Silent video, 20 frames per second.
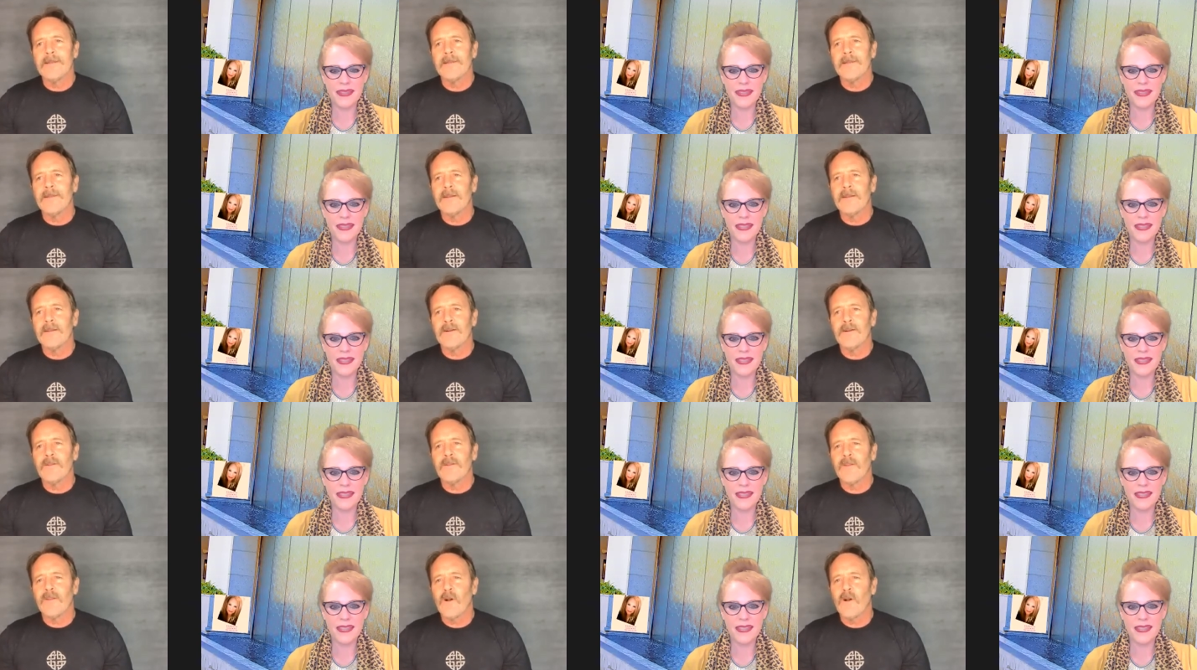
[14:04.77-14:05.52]

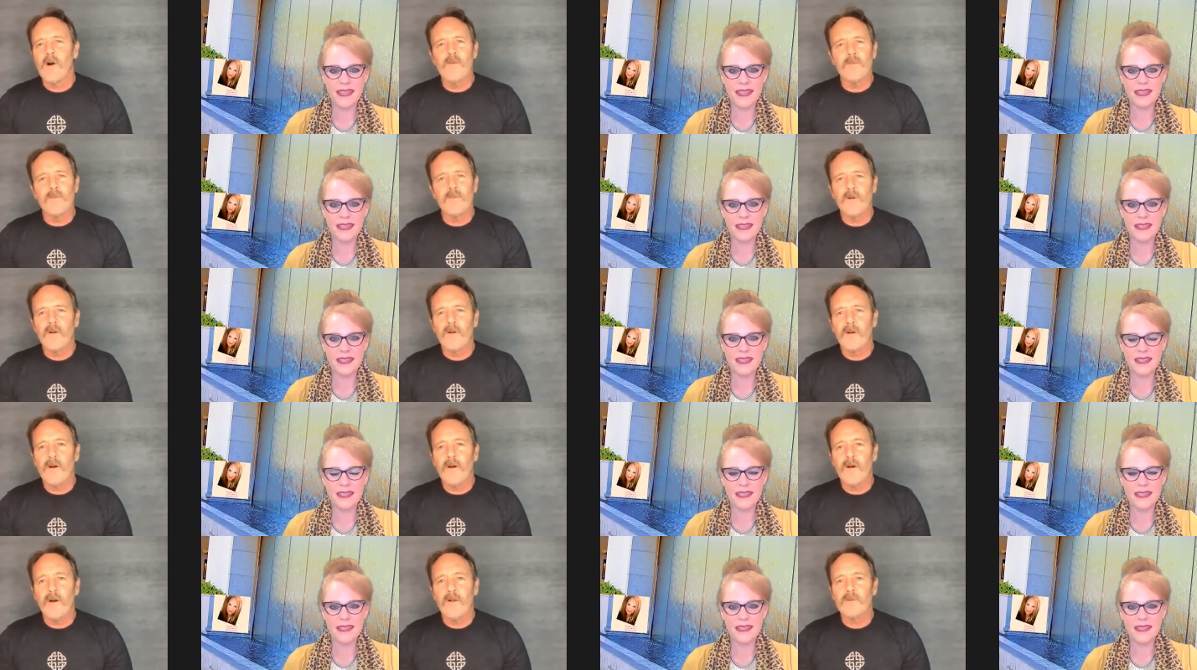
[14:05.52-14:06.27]
Speaker 1: there the COVID
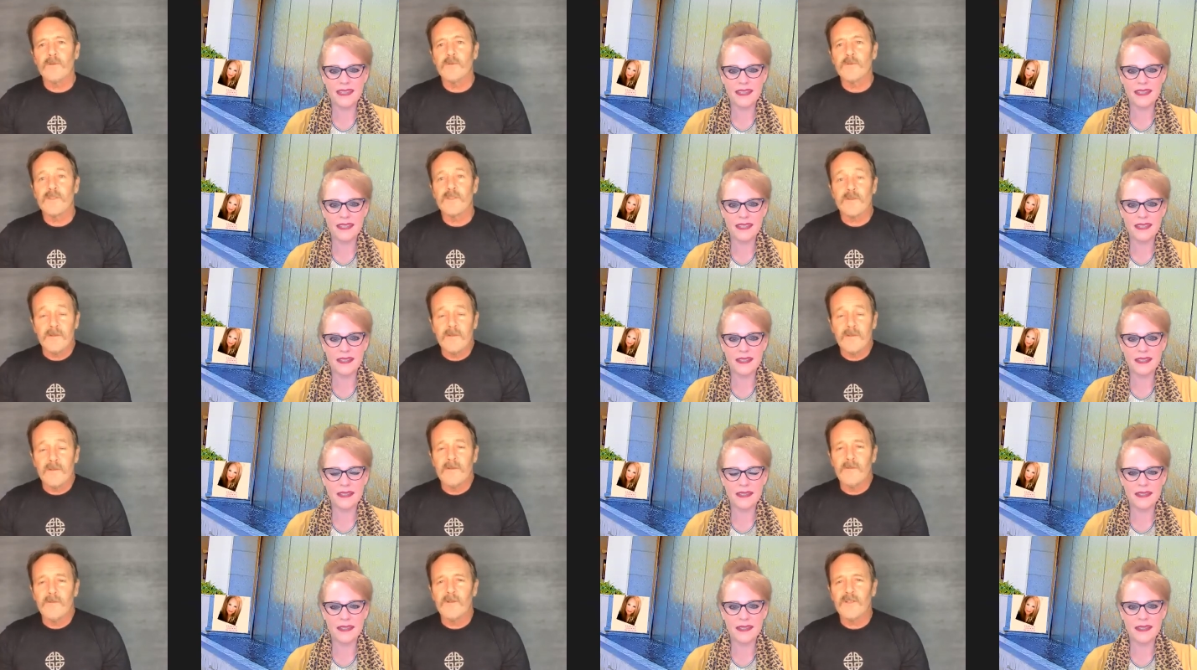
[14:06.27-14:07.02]
protocols, which
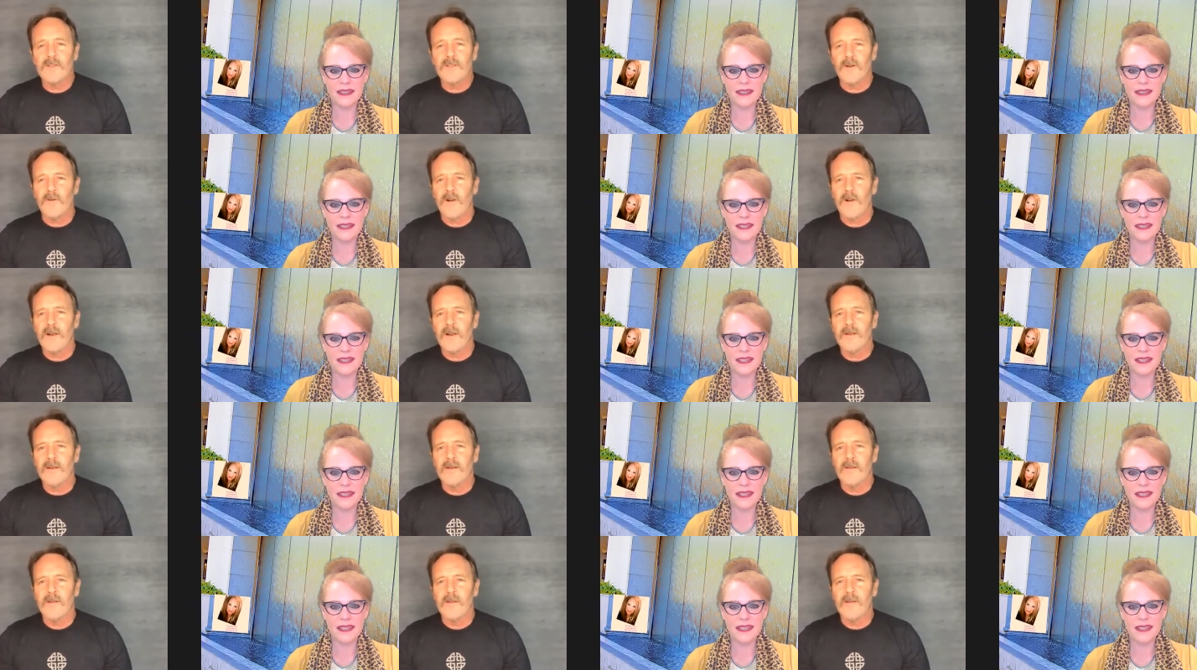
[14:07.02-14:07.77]
which are
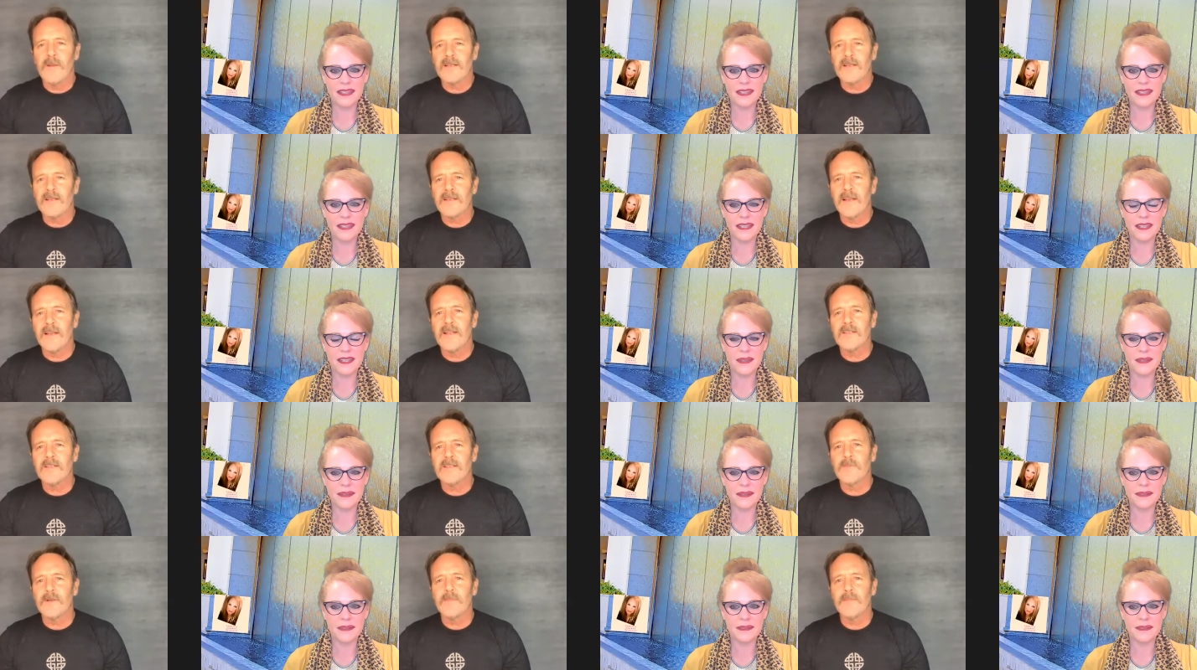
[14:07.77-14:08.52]
great, you know, they make
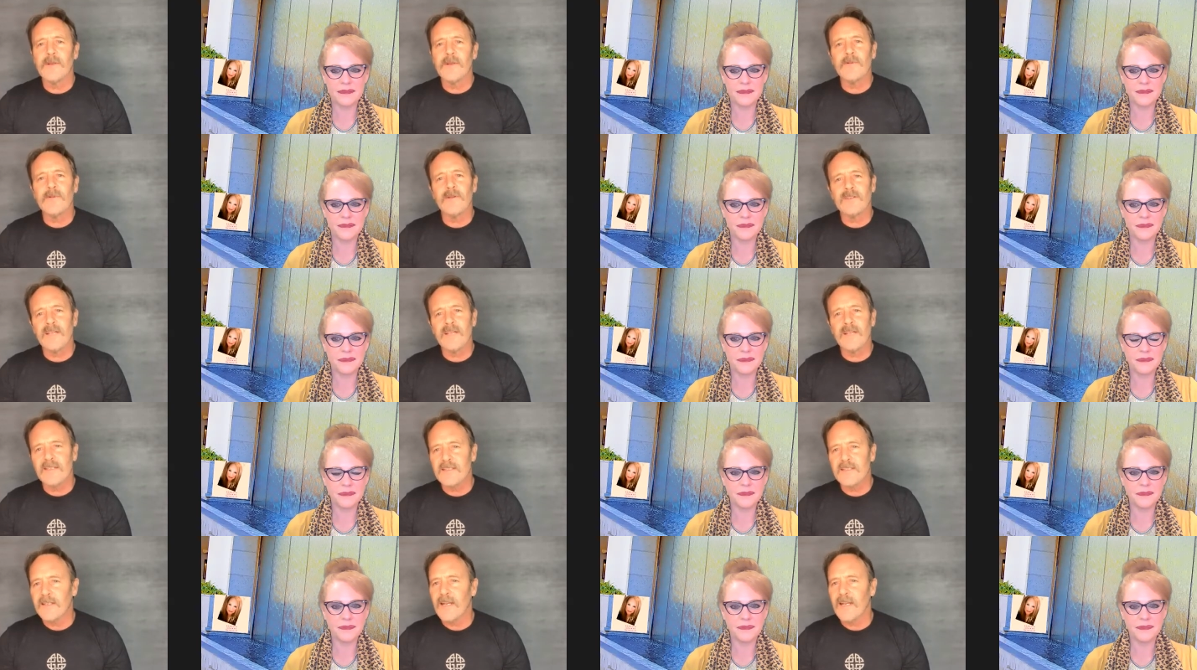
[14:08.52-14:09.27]
sense. But people are
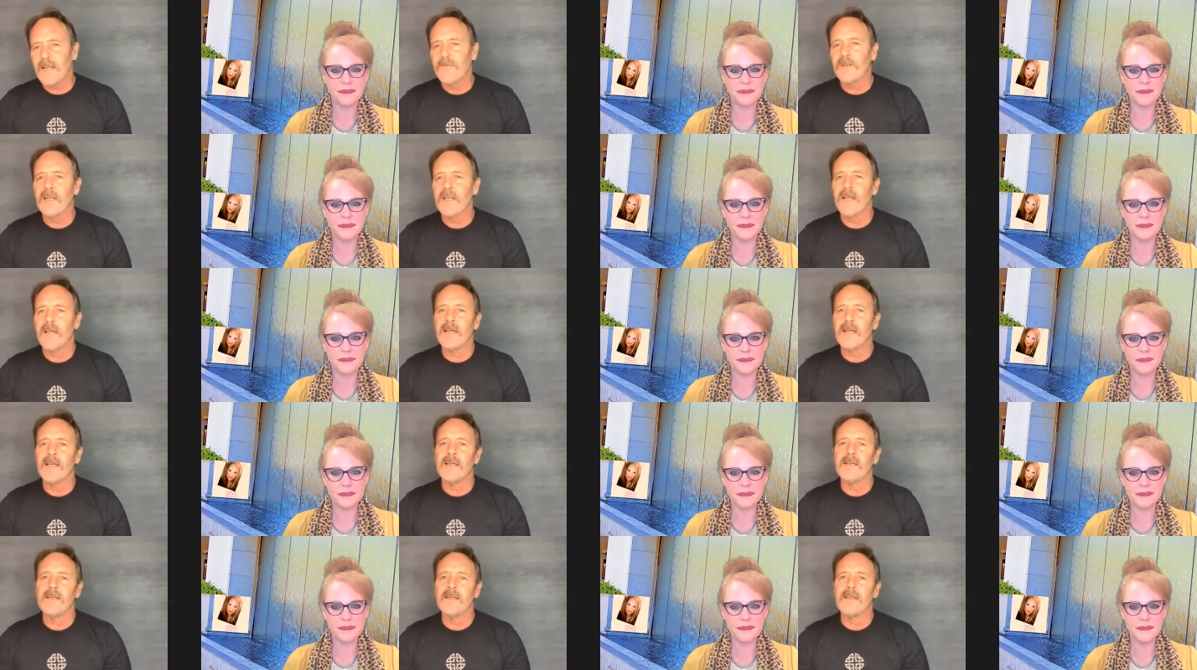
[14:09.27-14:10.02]
testing every
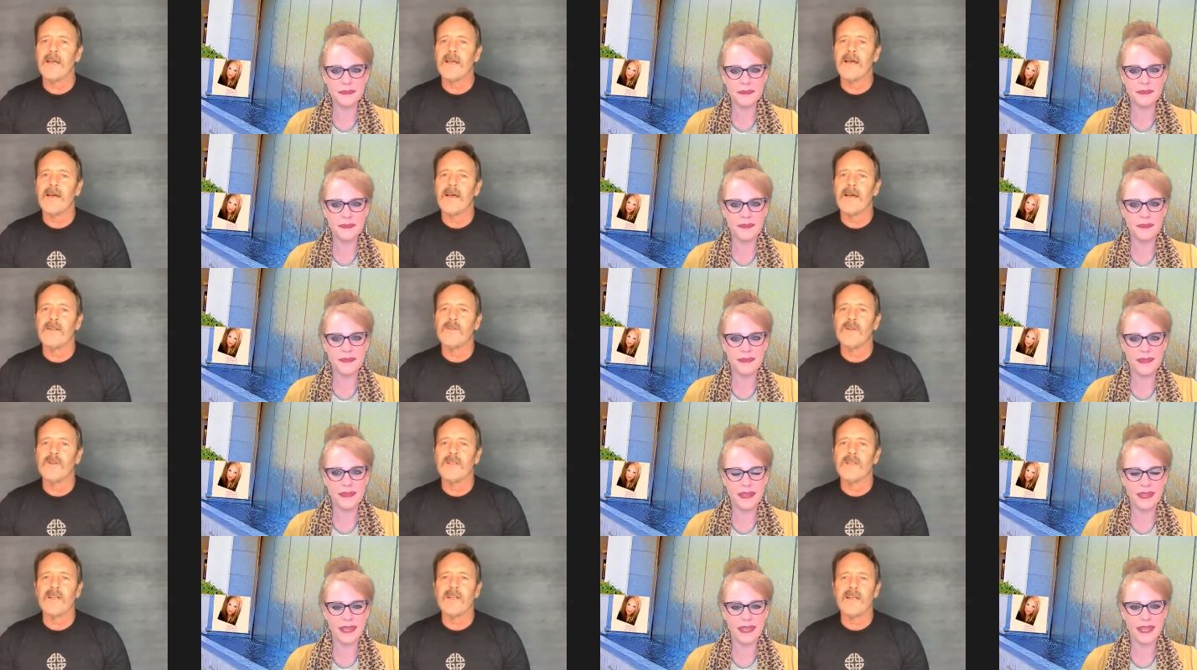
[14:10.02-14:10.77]
day, and
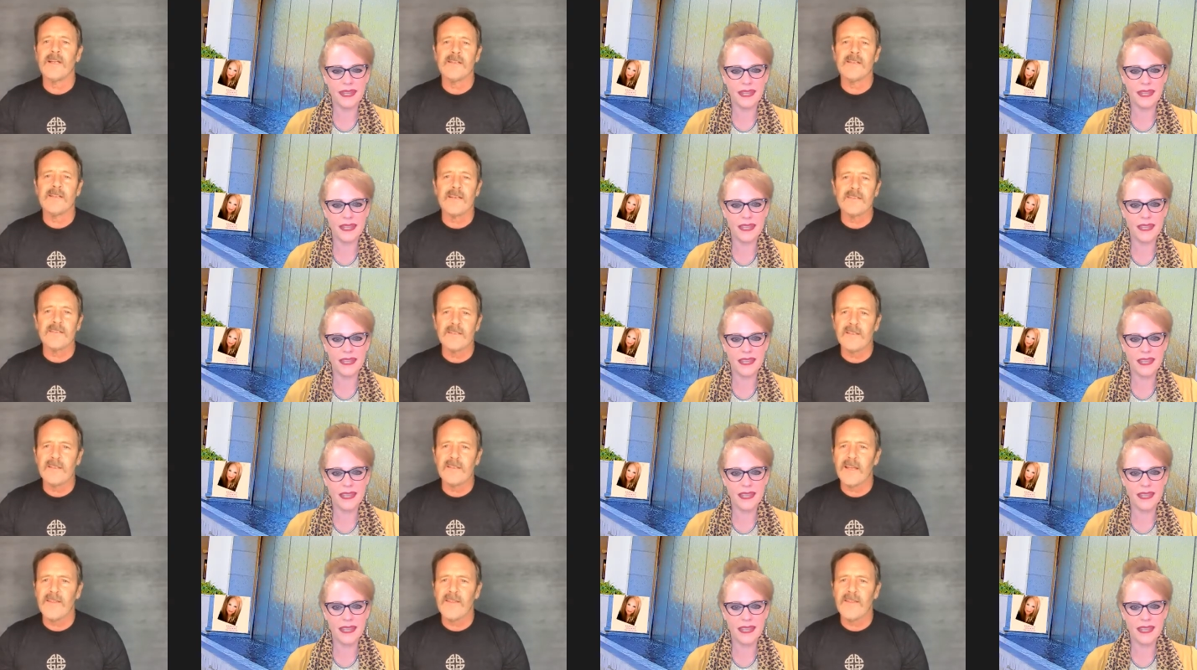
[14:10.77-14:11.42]
you get to get tested.